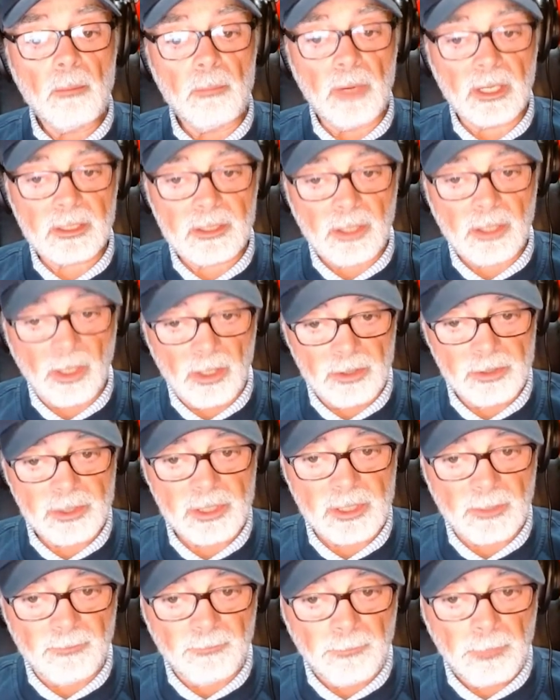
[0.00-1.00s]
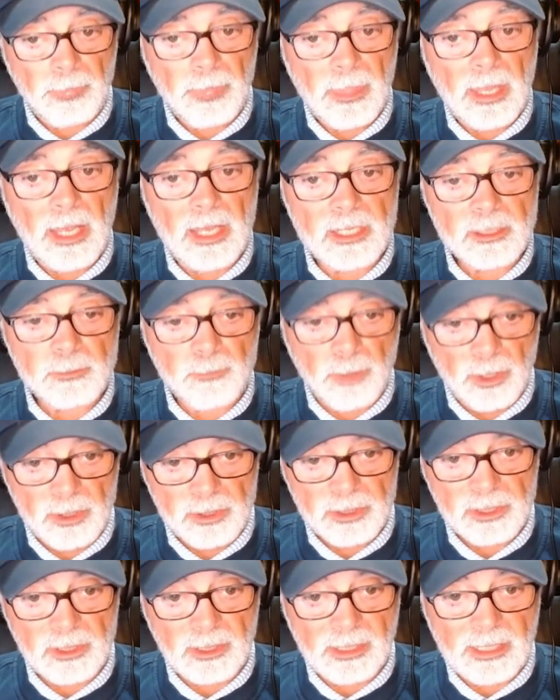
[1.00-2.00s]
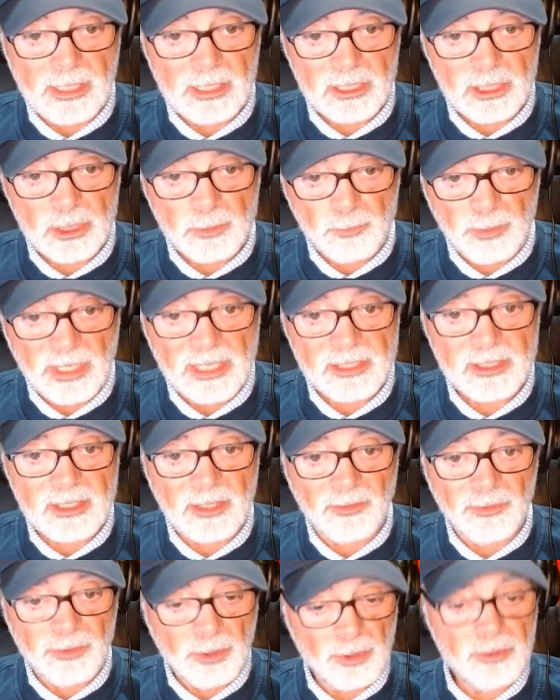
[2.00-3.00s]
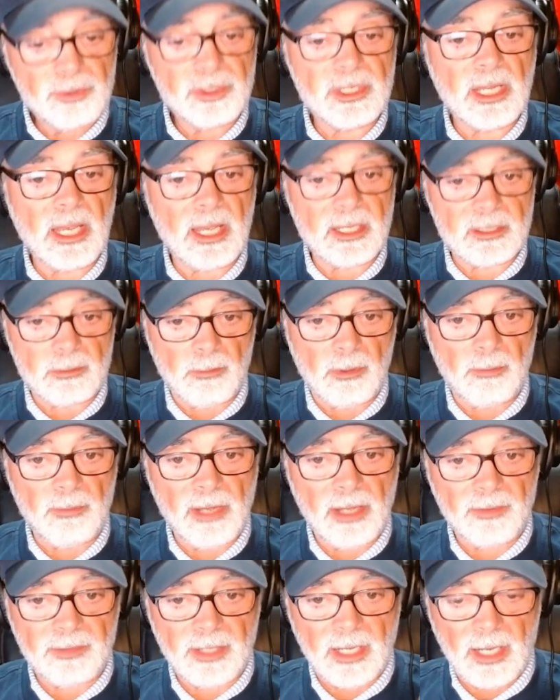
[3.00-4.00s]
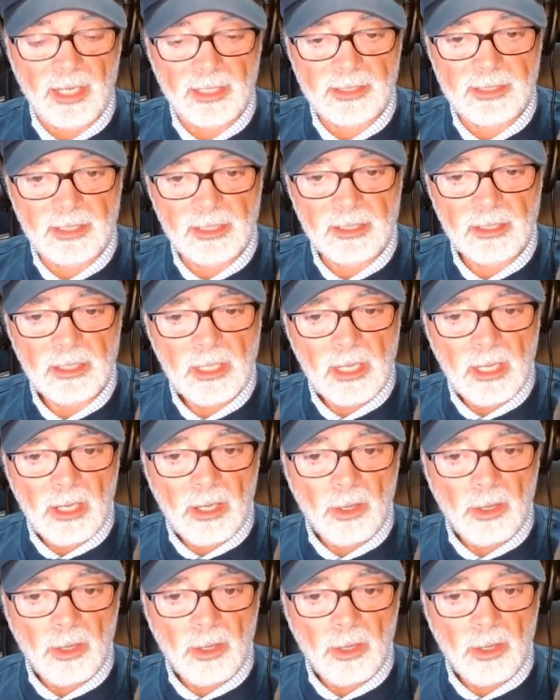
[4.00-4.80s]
But Carlson has personally expressed enthusiasm about the idea,